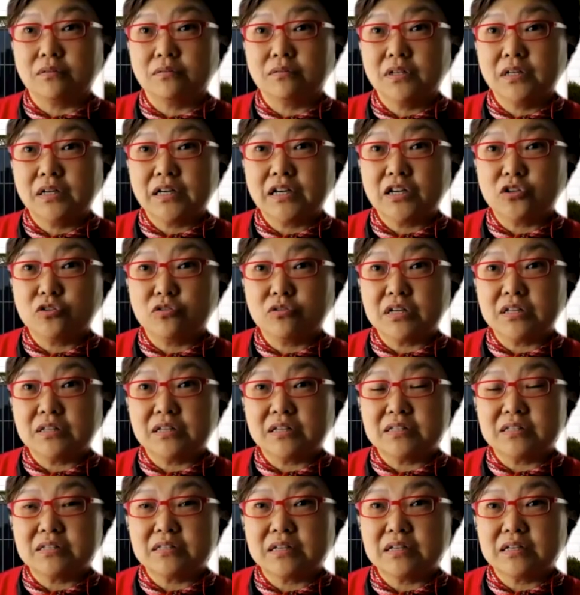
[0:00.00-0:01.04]
in
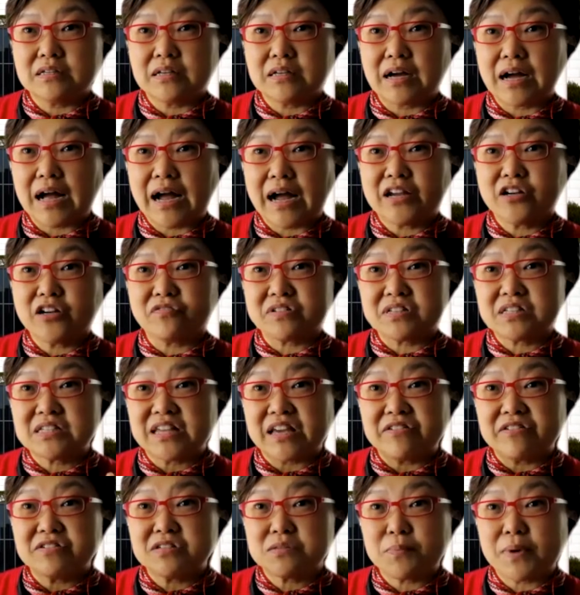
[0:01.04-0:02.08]
a kind of a
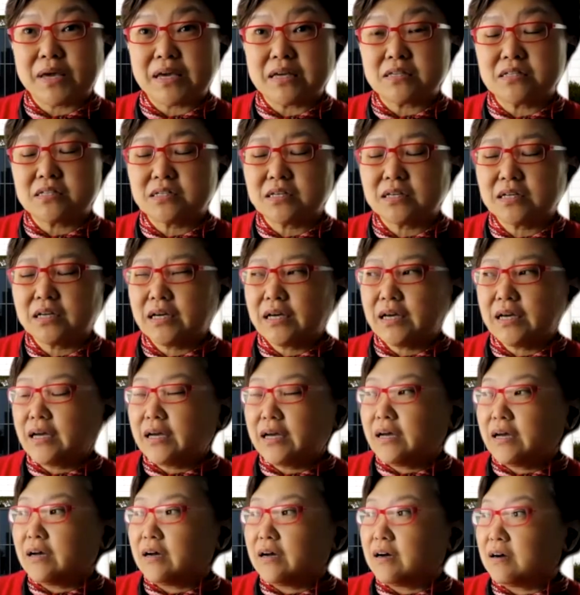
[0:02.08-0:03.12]
safe space.
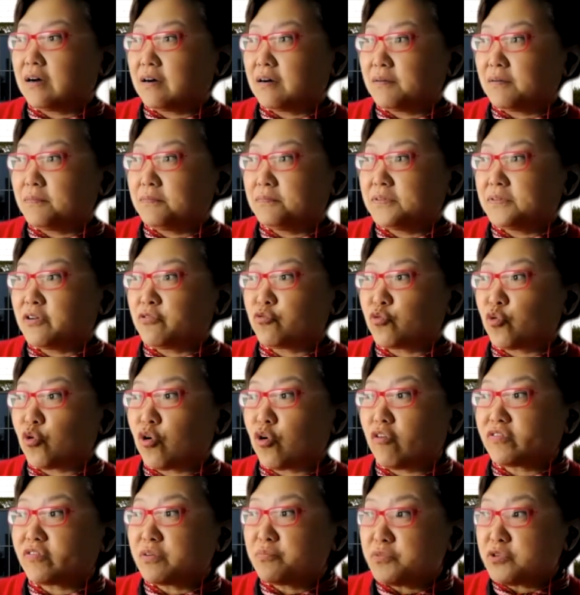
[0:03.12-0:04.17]
The
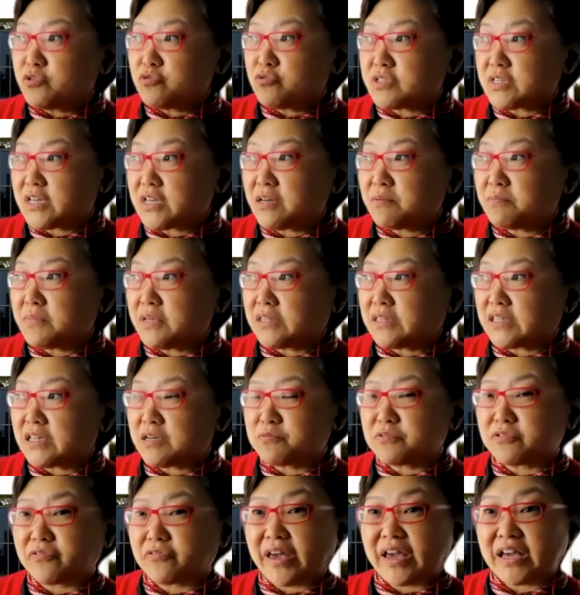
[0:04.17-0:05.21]
role of the museum in
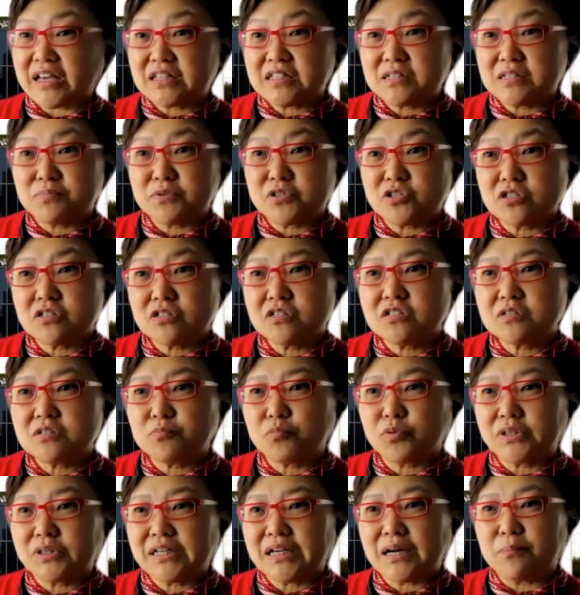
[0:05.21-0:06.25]
terms of exhibitions,
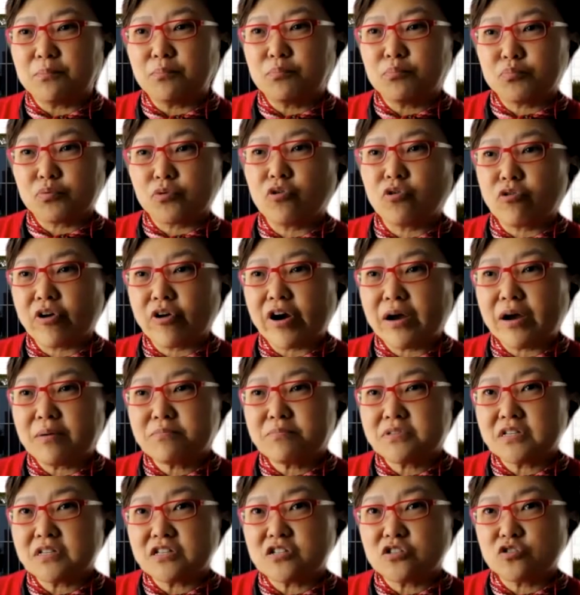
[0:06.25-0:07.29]
putting up
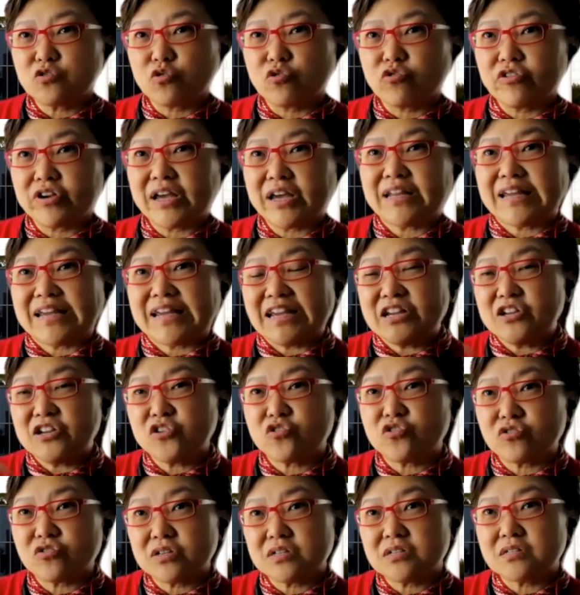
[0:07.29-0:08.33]
programs, is to create
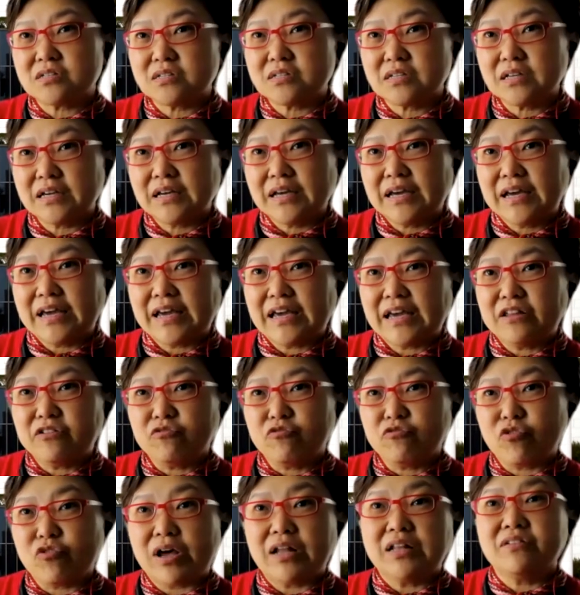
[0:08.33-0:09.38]
interest in
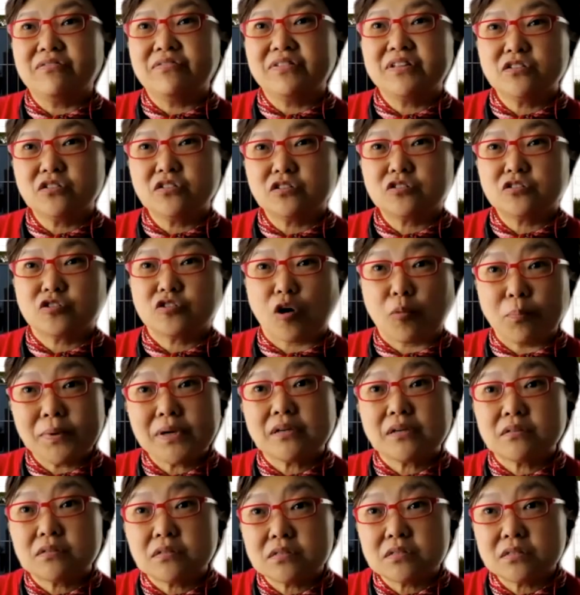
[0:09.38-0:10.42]
relevant
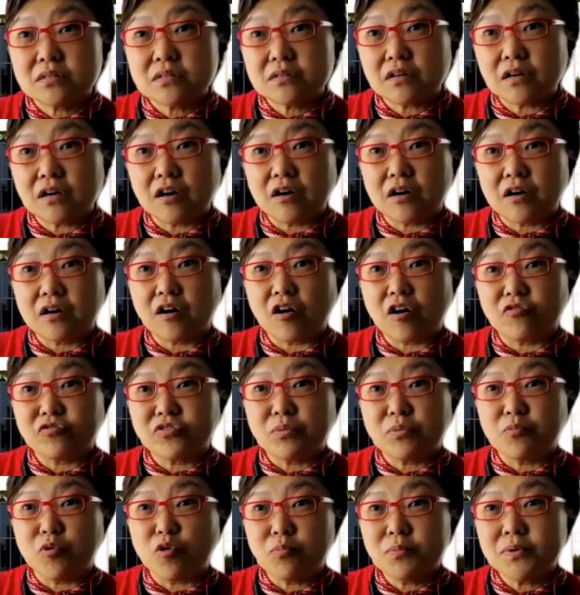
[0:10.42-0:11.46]
topics of the
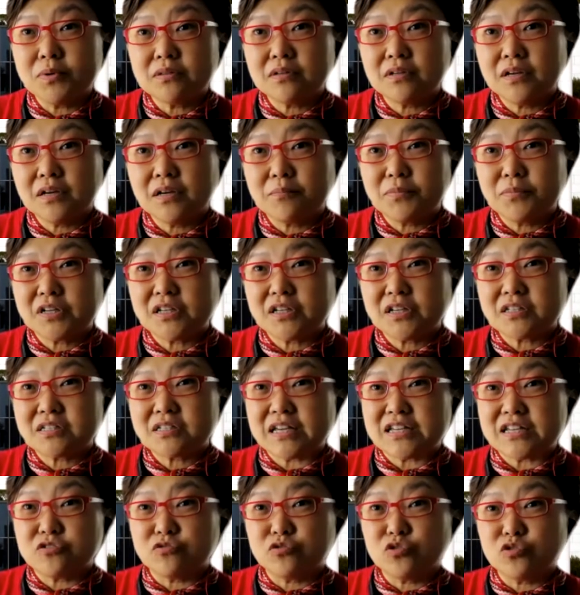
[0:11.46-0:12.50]
moment. because
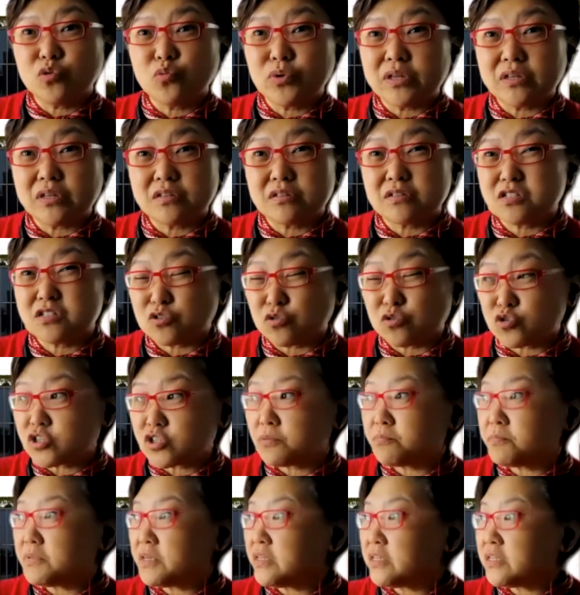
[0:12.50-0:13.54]
as you know, with social
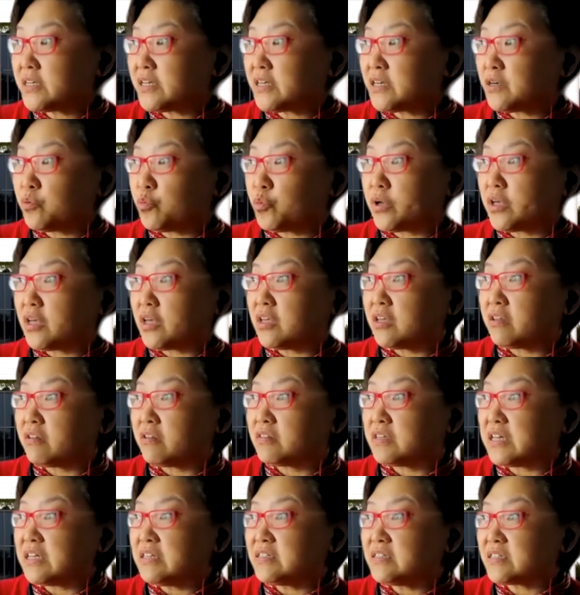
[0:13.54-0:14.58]
media, with
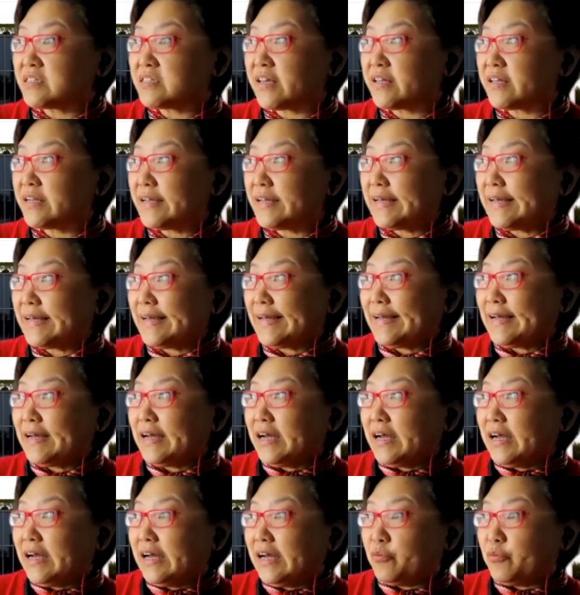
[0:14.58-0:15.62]
the internet,
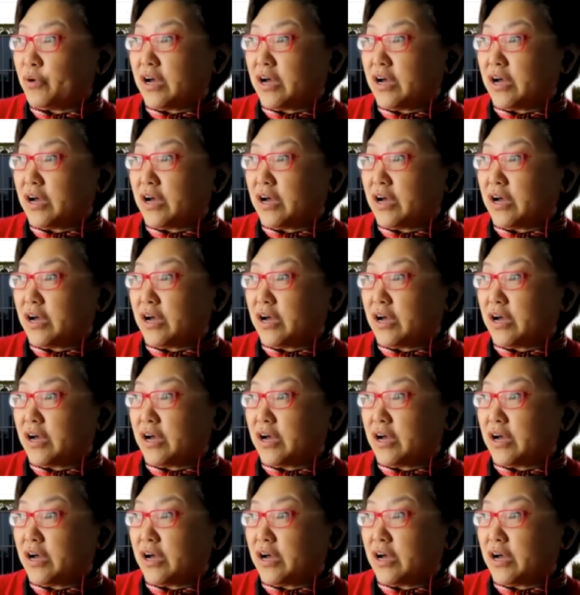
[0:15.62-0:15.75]
we are